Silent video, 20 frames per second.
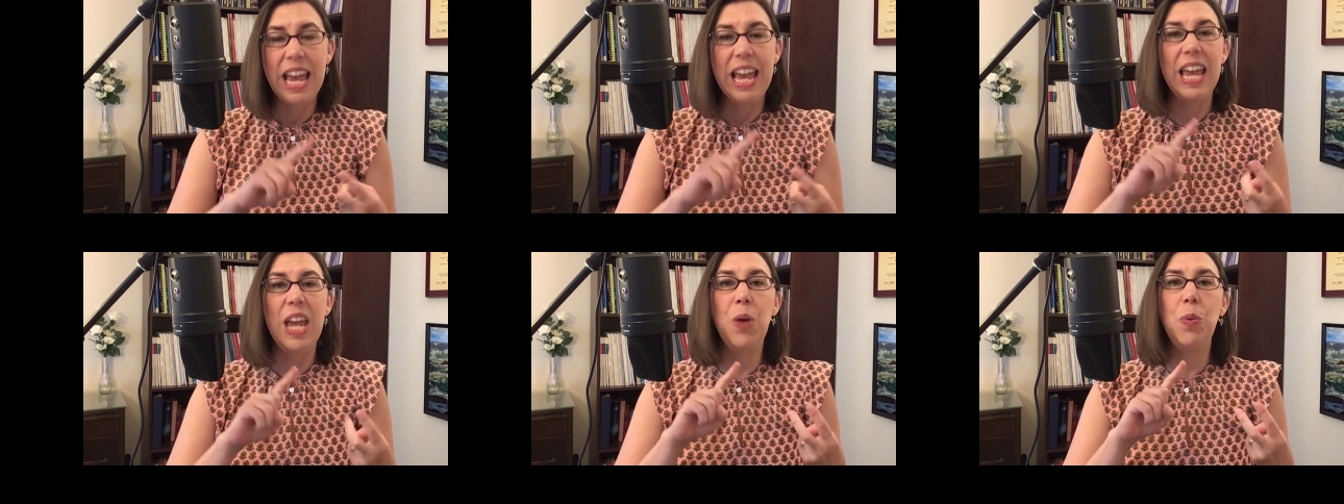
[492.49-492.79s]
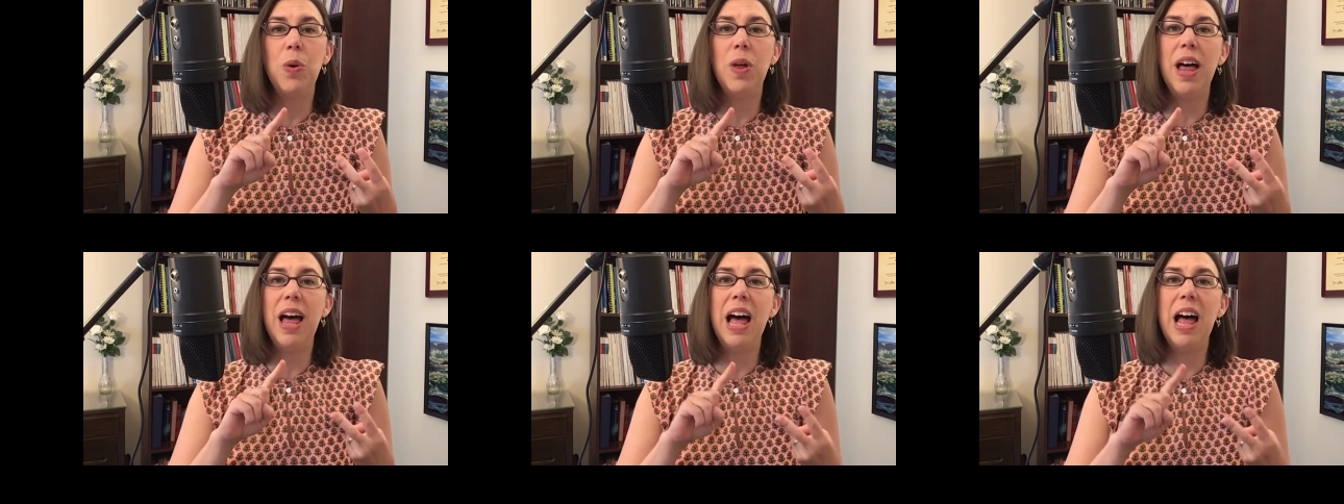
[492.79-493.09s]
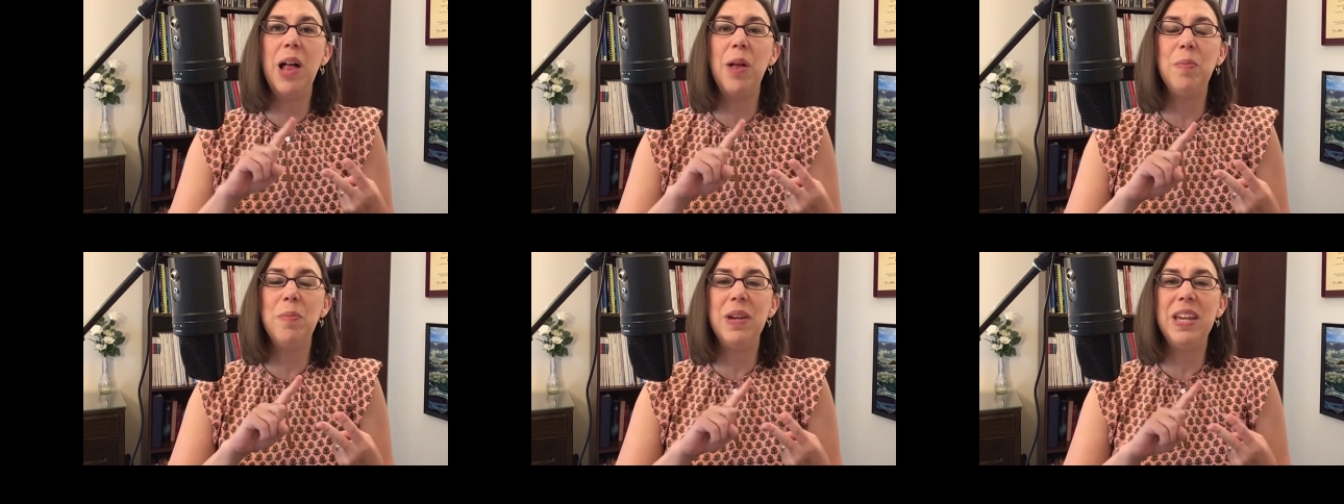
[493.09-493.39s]
It will
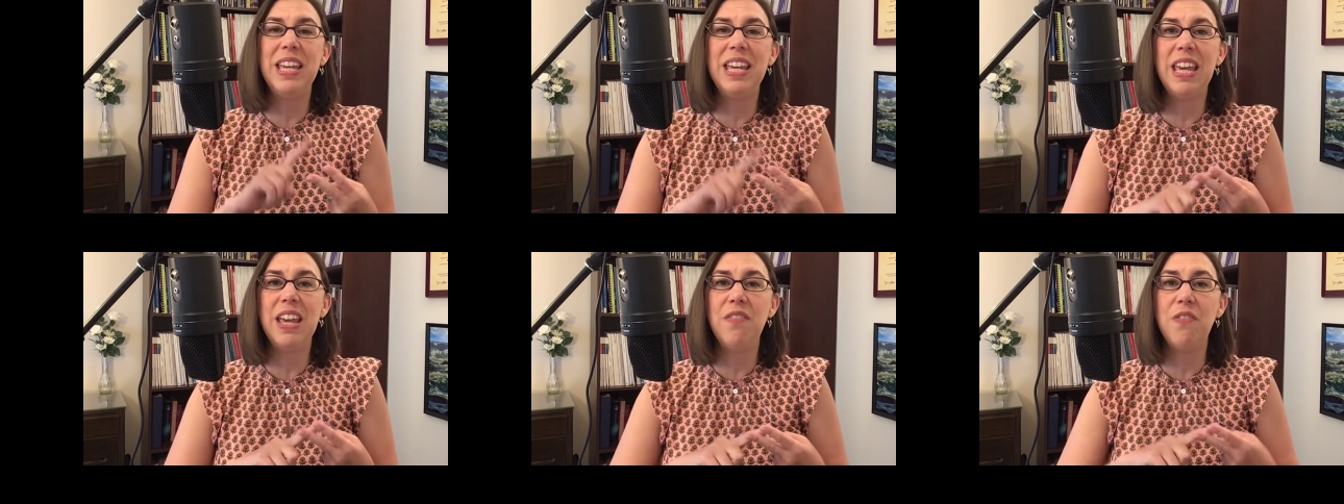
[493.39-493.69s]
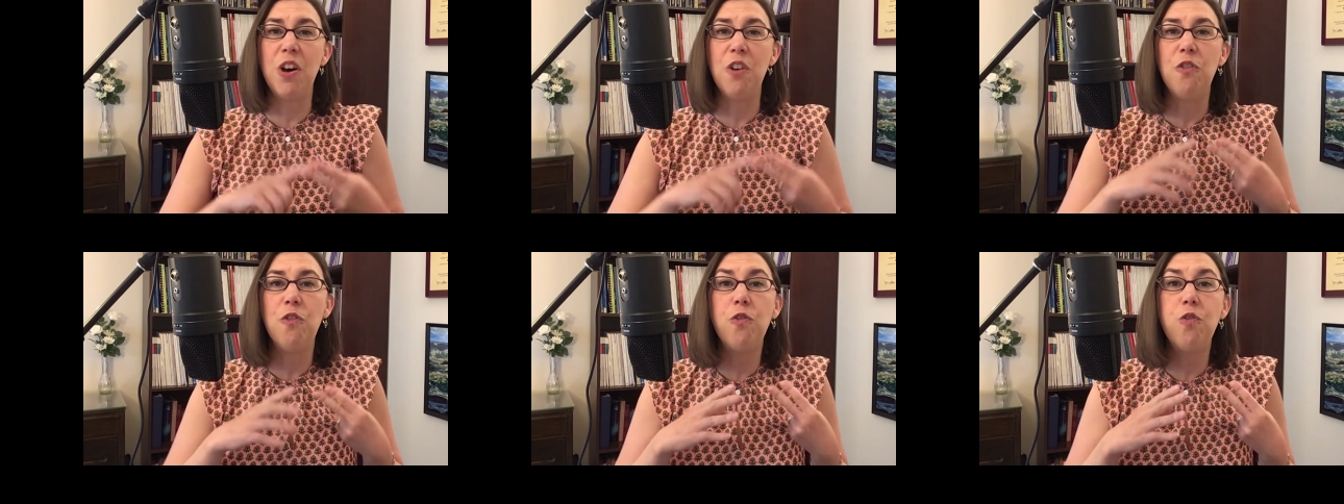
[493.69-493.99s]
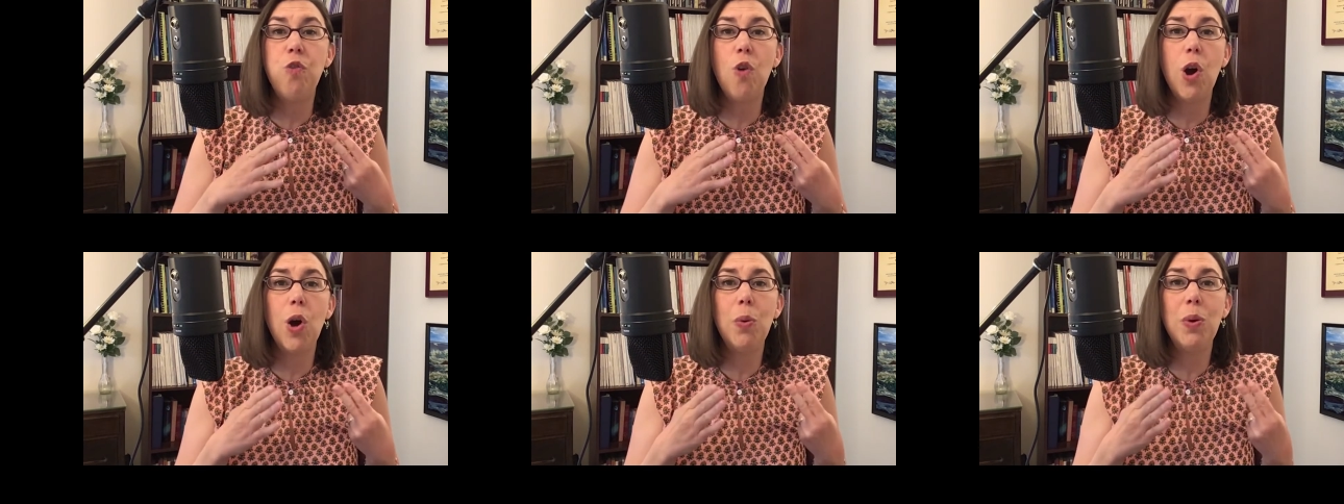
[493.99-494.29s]
help give a
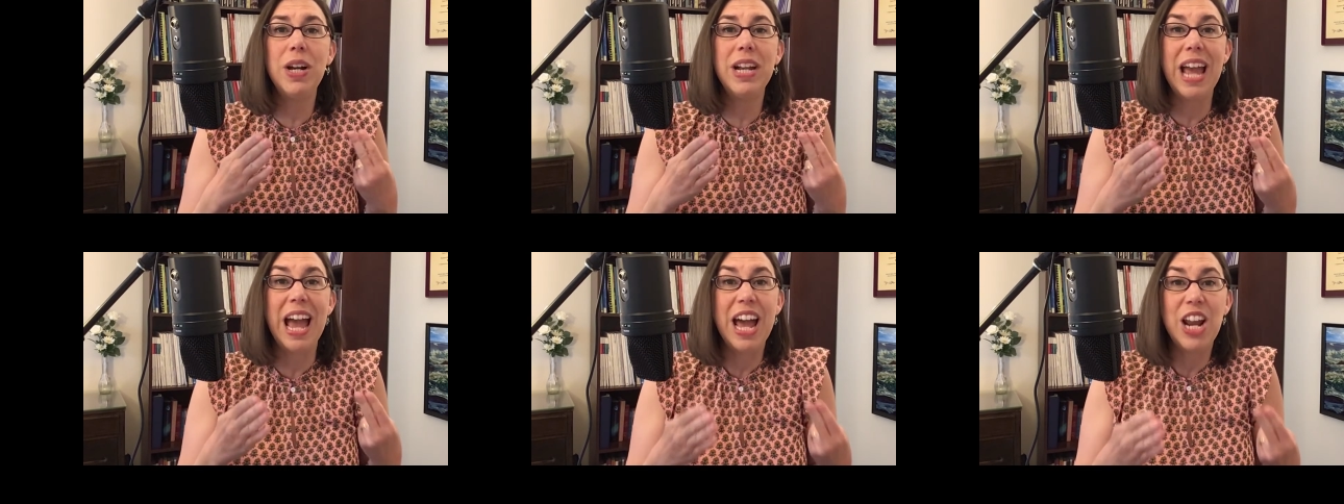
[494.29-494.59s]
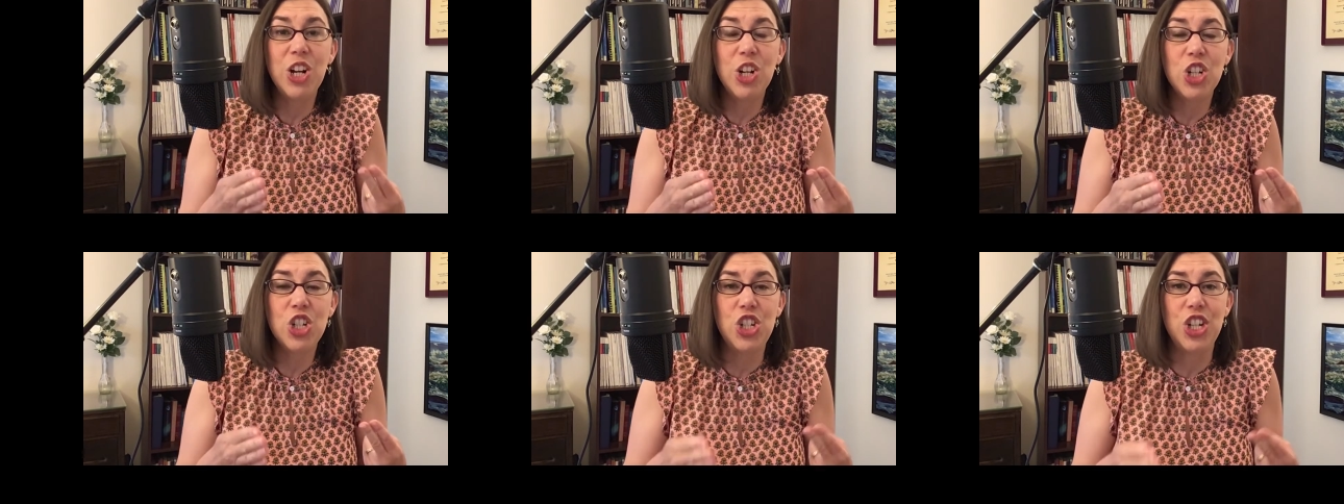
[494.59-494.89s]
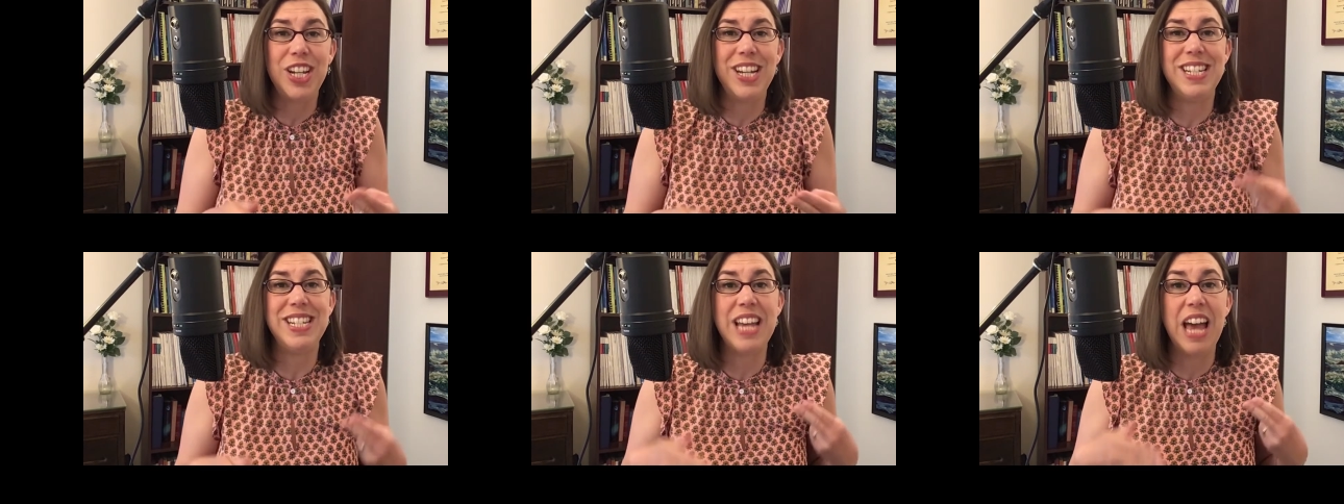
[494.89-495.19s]
forward
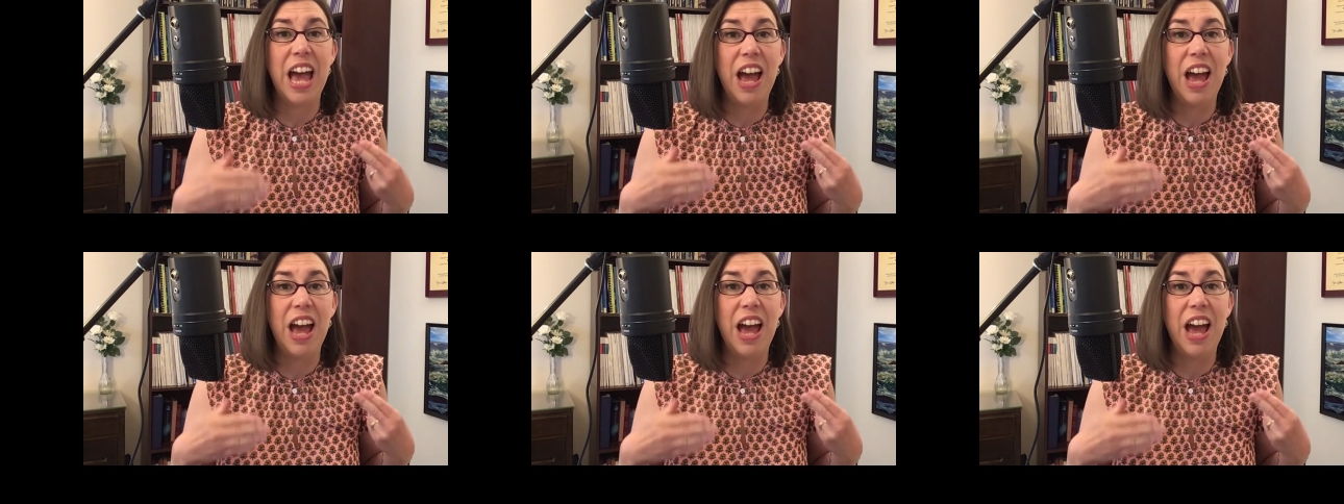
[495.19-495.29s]
energy to